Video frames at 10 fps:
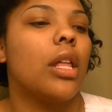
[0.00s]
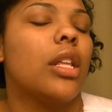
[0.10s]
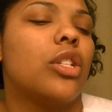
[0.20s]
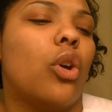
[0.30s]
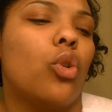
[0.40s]

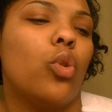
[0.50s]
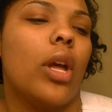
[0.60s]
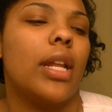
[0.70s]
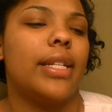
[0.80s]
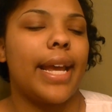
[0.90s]
So
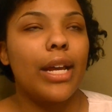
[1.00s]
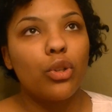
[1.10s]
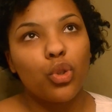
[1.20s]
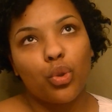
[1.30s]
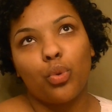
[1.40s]
down
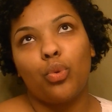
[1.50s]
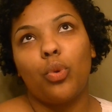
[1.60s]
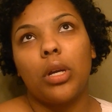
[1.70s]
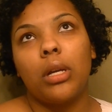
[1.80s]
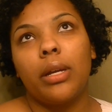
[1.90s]

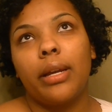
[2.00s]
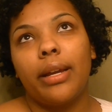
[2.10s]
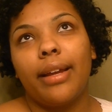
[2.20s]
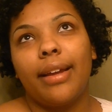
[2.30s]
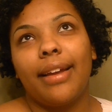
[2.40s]
to,
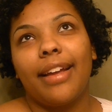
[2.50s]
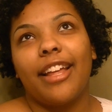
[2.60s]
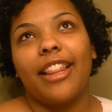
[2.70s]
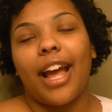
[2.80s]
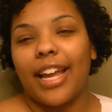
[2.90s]

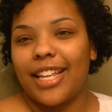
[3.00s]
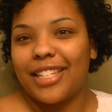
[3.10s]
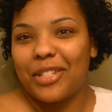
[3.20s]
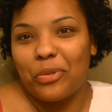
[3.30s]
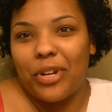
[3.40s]
I guess,
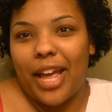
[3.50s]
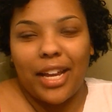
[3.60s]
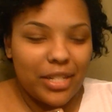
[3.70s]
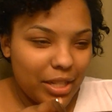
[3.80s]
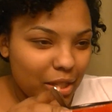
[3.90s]
the
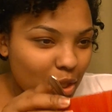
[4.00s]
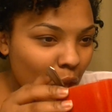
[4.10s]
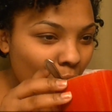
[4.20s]
reactions.